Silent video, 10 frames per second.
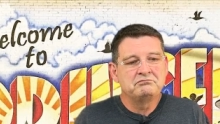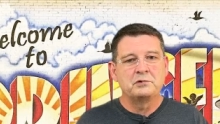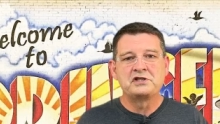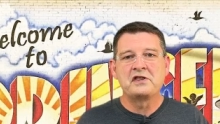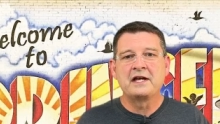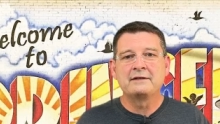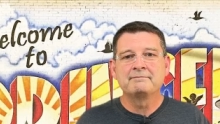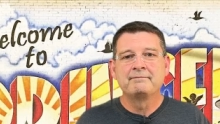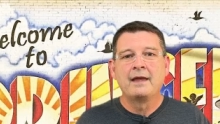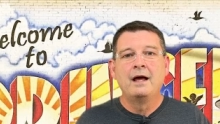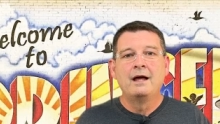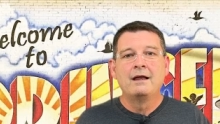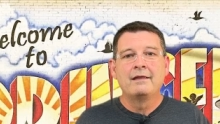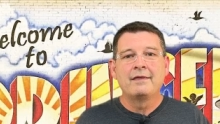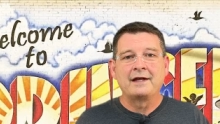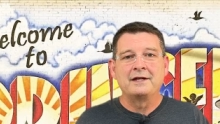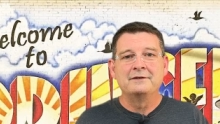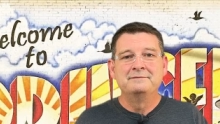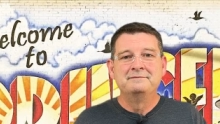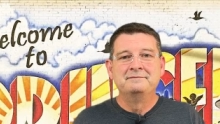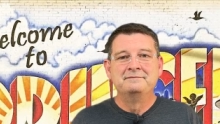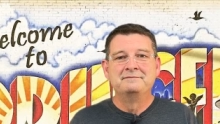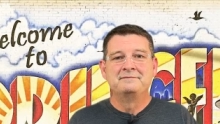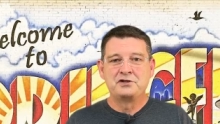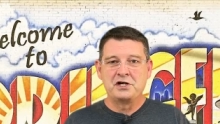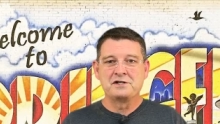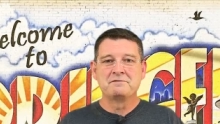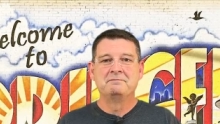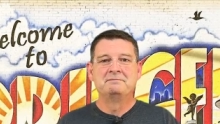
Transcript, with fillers: What you think? Thank you. Cheers.